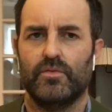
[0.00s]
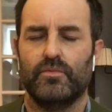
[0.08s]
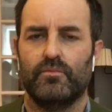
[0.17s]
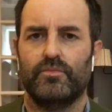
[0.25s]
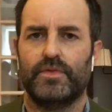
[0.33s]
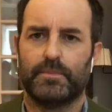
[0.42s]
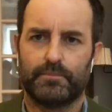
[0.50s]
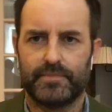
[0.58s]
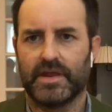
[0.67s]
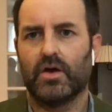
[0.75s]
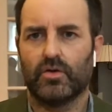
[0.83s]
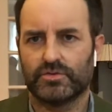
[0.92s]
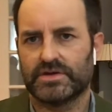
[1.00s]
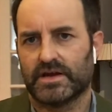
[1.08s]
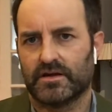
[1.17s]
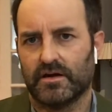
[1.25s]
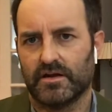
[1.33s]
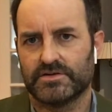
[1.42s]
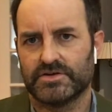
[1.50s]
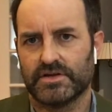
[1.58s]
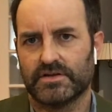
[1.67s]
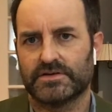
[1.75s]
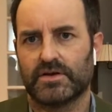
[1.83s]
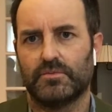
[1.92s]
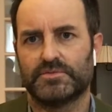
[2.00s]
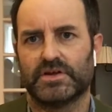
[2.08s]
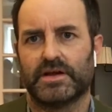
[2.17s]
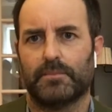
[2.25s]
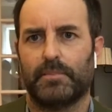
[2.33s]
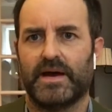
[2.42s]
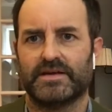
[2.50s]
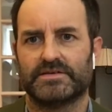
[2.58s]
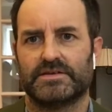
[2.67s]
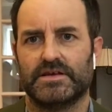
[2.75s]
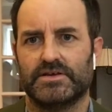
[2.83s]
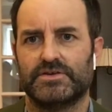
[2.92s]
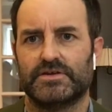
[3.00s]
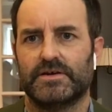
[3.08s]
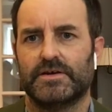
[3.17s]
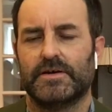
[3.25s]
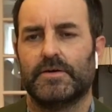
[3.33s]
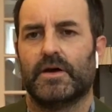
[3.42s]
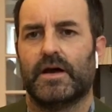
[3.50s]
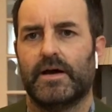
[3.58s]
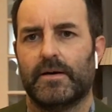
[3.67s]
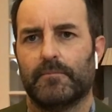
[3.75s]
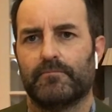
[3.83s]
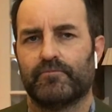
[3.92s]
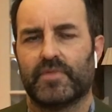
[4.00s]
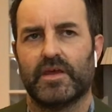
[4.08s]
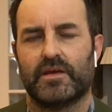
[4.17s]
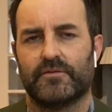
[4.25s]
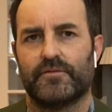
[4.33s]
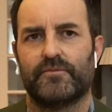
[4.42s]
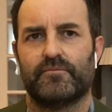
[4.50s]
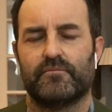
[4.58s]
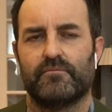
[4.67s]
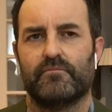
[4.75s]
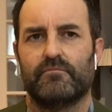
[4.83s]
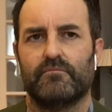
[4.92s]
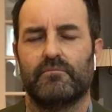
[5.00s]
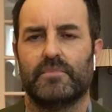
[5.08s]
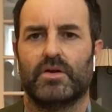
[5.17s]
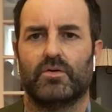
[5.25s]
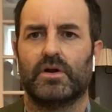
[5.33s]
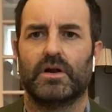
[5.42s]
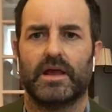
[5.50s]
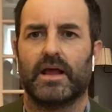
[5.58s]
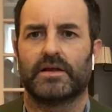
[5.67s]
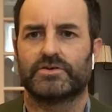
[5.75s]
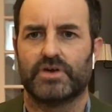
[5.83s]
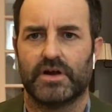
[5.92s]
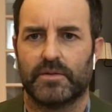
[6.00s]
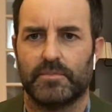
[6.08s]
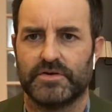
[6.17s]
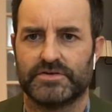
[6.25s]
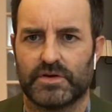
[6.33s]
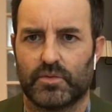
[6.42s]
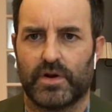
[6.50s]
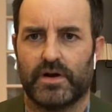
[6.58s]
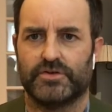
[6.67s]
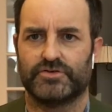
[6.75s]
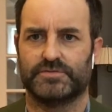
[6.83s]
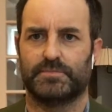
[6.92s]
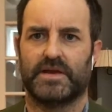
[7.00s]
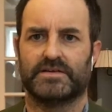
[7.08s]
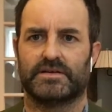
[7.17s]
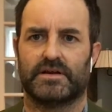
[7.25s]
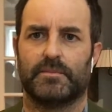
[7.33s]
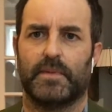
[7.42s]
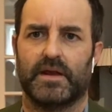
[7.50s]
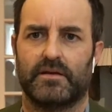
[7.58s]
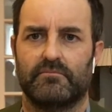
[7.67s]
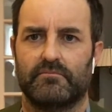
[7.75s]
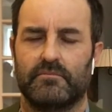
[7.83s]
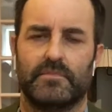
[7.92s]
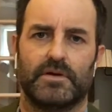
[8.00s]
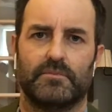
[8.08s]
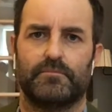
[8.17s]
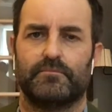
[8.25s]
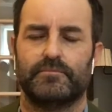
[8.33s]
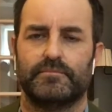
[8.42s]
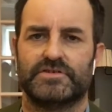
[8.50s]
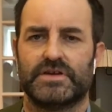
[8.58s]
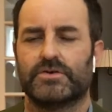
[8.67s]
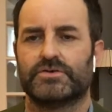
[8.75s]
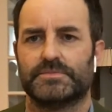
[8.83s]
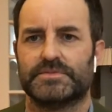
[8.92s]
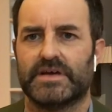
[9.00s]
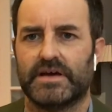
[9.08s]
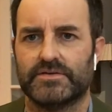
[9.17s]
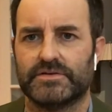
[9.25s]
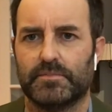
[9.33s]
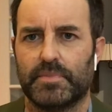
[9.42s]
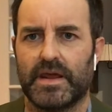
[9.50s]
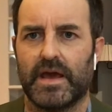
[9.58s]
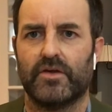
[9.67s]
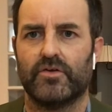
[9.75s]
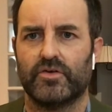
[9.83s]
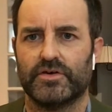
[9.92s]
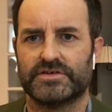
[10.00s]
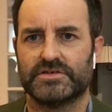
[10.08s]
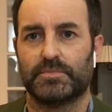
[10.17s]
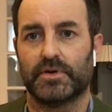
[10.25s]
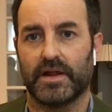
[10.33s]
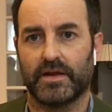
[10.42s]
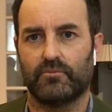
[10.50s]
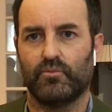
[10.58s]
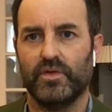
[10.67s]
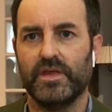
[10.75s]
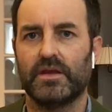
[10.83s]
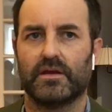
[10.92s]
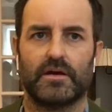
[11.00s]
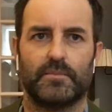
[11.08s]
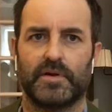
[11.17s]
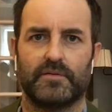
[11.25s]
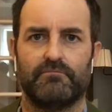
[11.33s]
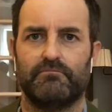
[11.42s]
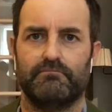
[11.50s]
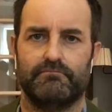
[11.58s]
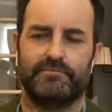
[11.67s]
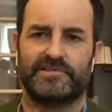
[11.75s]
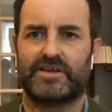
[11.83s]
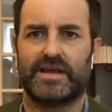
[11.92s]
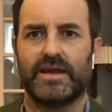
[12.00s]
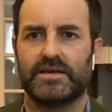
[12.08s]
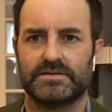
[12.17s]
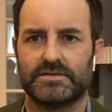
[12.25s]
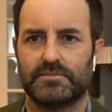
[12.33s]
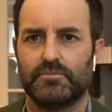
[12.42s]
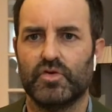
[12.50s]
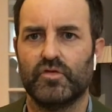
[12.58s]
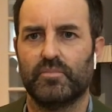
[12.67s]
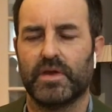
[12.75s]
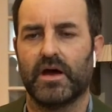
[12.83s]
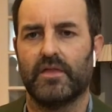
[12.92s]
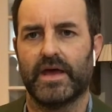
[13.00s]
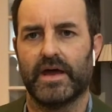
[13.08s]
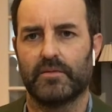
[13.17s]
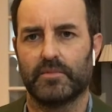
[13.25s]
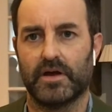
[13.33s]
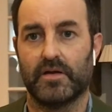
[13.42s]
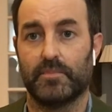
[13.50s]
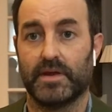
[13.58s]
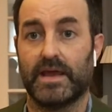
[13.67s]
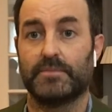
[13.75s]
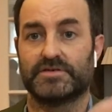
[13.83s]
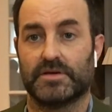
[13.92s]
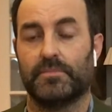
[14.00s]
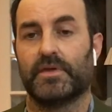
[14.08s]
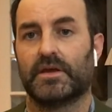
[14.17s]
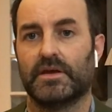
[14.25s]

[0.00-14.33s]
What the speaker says: the old technology. It's almost like a pastiche. Think of early electronic music, where it just basically made snare drum sounds and piano noises, but like within a couple of seconds it moved beyond that and kind of became something